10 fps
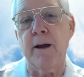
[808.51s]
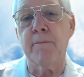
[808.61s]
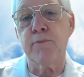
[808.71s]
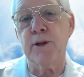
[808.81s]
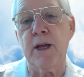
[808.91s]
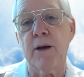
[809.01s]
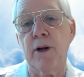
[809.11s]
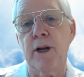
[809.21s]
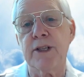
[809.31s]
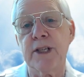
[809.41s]
I put that
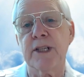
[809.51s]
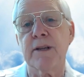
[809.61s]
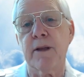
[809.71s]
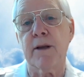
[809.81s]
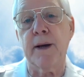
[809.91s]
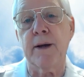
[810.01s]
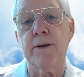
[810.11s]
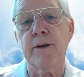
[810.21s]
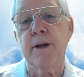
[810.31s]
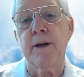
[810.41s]
one on and say something about
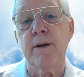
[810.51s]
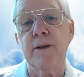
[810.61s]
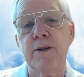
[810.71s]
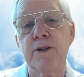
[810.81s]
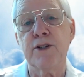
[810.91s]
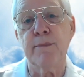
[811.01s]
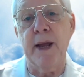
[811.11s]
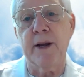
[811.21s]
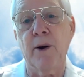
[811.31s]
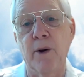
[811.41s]

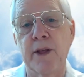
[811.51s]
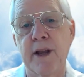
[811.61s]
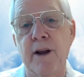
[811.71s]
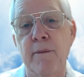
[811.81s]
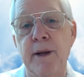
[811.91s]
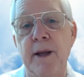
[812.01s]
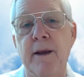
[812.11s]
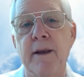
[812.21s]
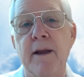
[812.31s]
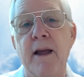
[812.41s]
Jamaica or the Caribbean.